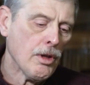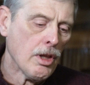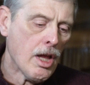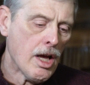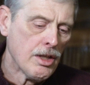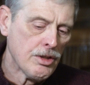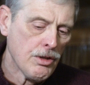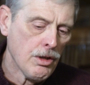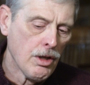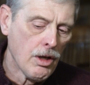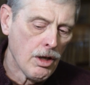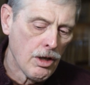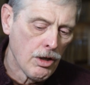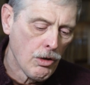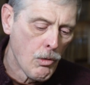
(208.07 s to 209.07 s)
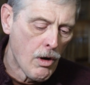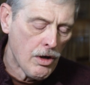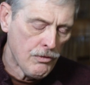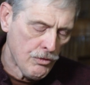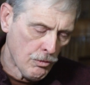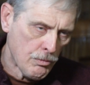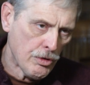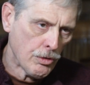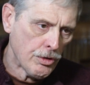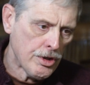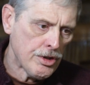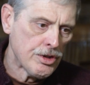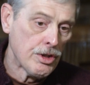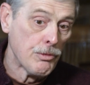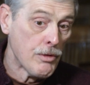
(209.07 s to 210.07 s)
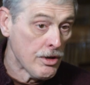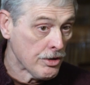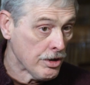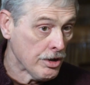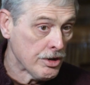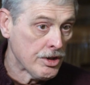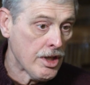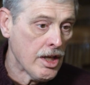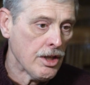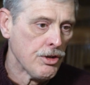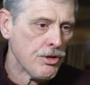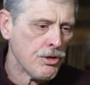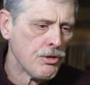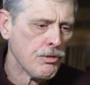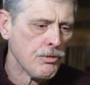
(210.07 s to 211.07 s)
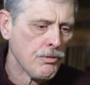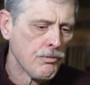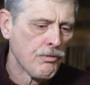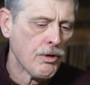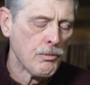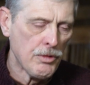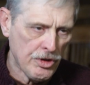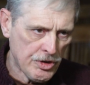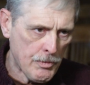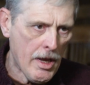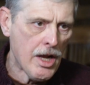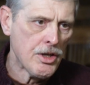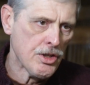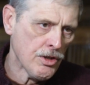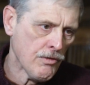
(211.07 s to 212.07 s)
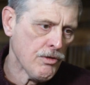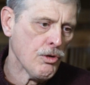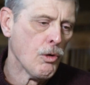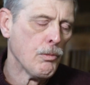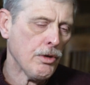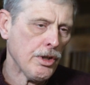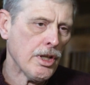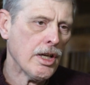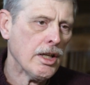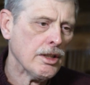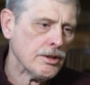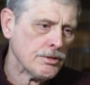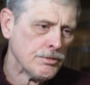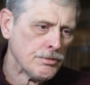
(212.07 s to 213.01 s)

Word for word: we lost uh, quite a few buildings and residents then too from the expansion of the open cut.